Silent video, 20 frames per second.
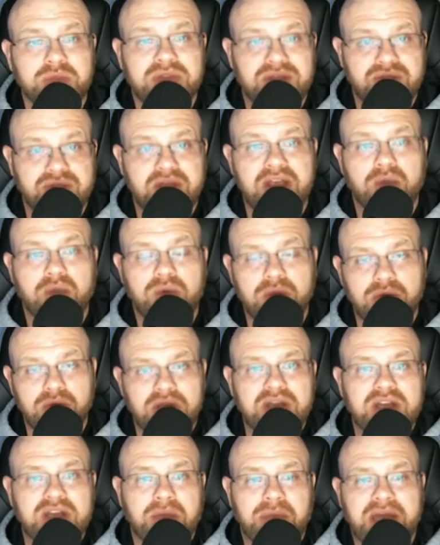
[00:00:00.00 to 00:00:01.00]
think we
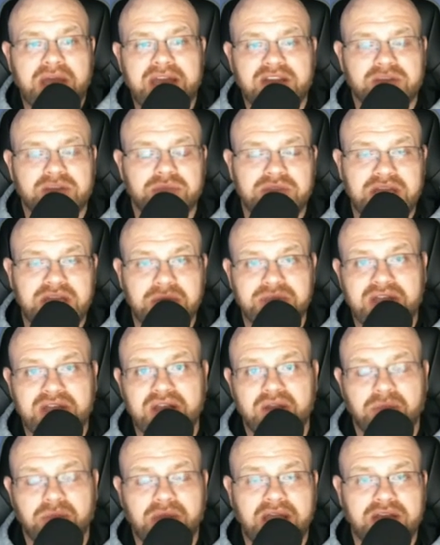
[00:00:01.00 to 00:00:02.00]
will end up adding some teams out
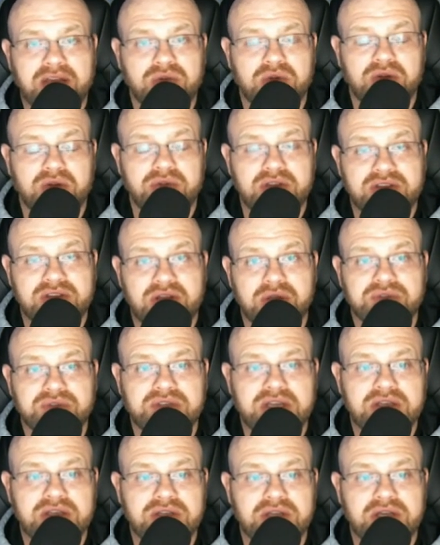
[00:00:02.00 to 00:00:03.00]
of the Pac-12 when it's all
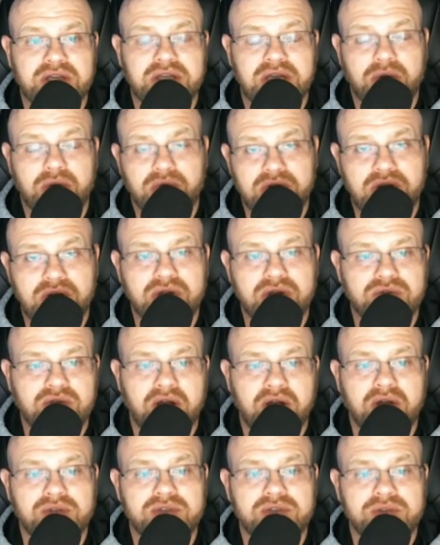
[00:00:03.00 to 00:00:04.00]
said and done? I want to hear your
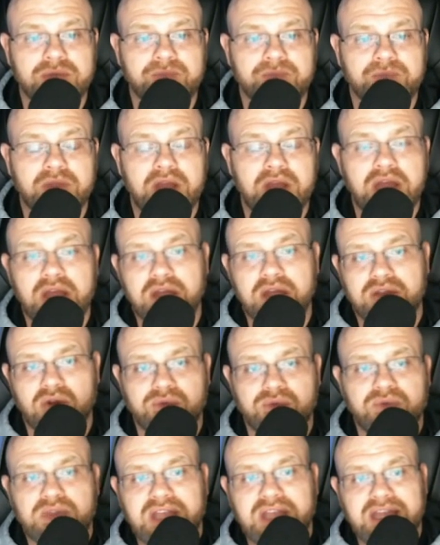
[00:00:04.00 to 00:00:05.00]
thoughts.
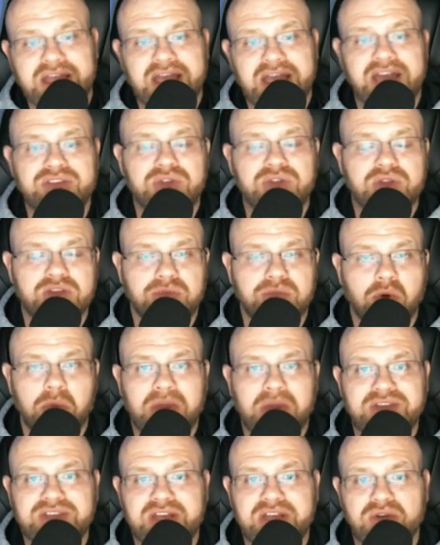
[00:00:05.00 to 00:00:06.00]
Don't forget, guys, you can support
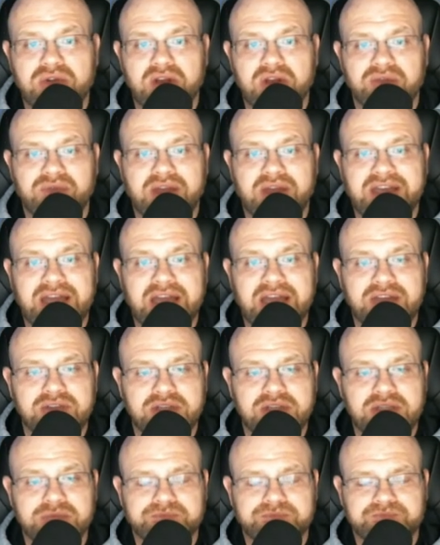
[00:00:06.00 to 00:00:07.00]
my channel here
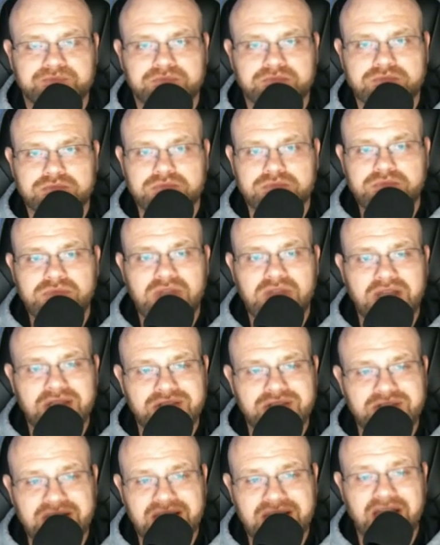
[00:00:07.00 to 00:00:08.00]
financially.
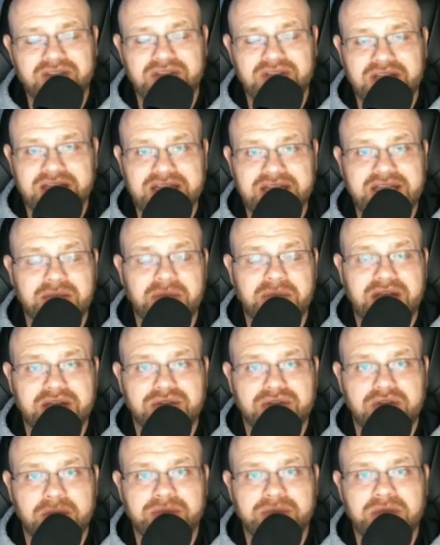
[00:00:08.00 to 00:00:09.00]
Check out the link in my
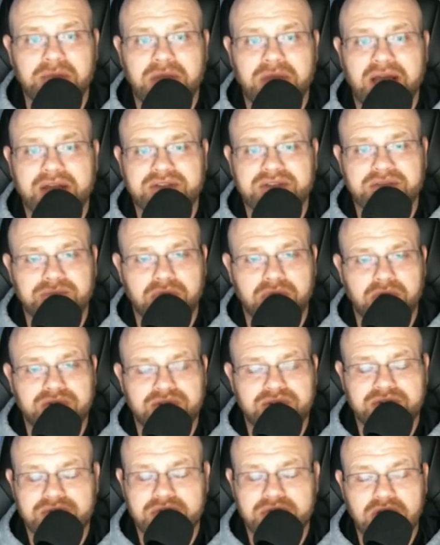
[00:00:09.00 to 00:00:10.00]
description box to
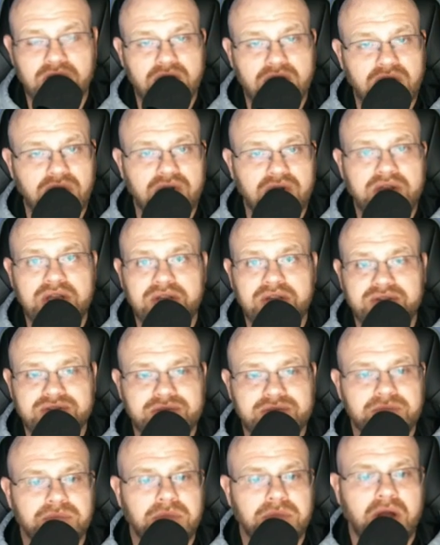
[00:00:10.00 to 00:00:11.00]
purchase hoodies,
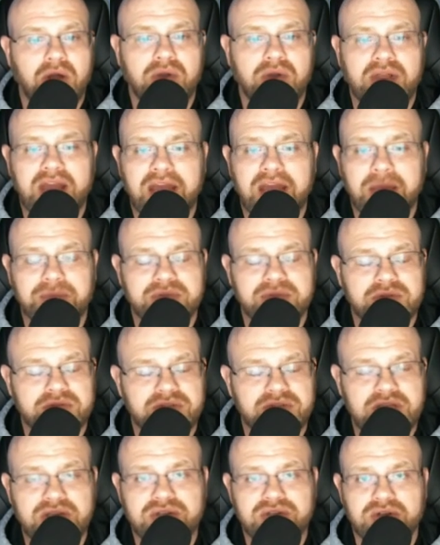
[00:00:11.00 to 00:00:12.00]
ball caps,
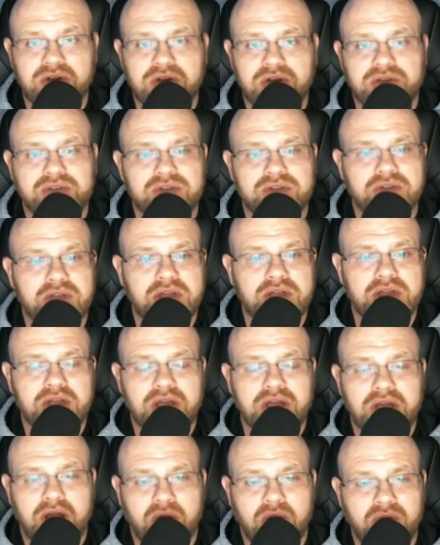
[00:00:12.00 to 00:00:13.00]
T-shirts,
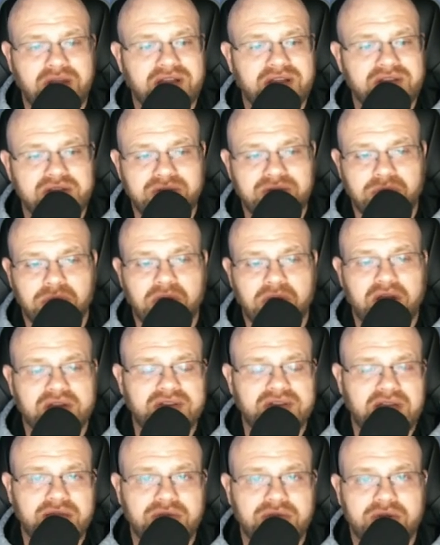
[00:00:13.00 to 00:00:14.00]
all kinds of different
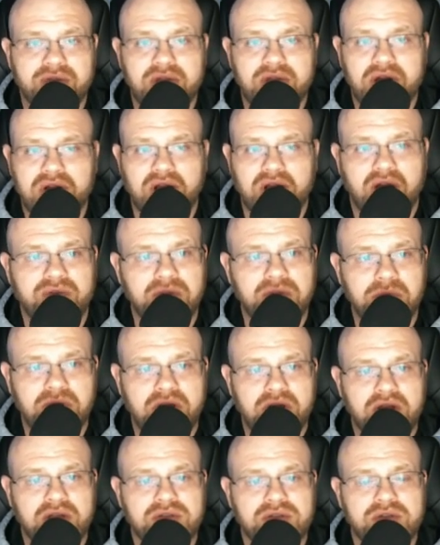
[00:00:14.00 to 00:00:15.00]
products I have over there, coffee
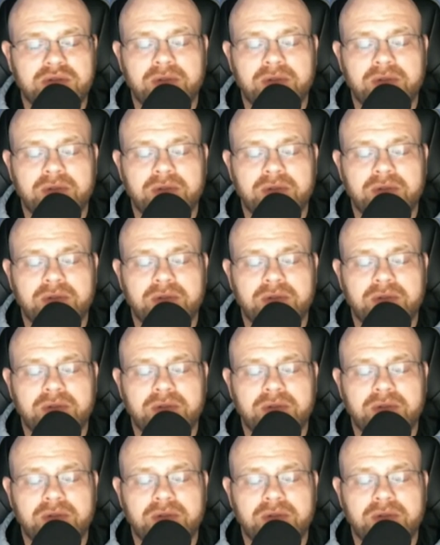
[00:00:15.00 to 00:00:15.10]
mugs.